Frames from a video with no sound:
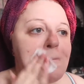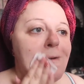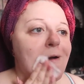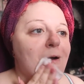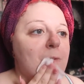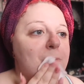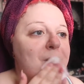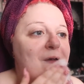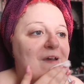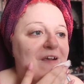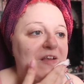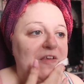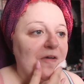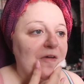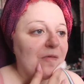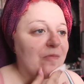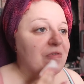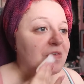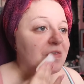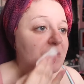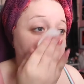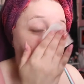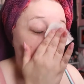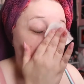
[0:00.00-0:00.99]
I picked up
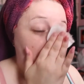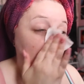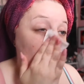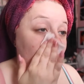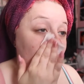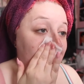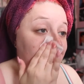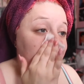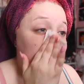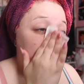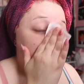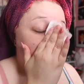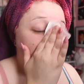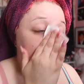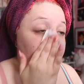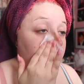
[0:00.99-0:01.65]
some weights,